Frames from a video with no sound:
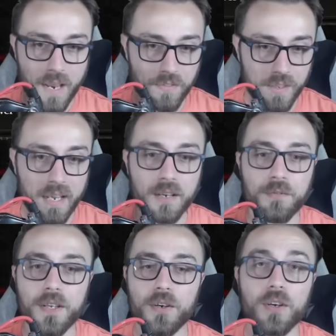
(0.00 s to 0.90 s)
Thing out of
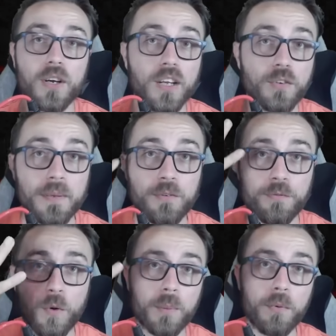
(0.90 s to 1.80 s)
here cost me
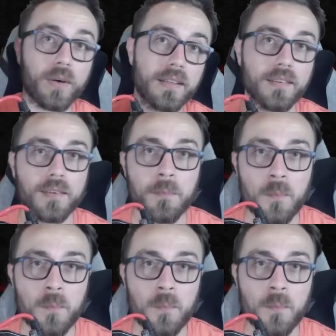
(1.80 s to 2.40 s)
4 points.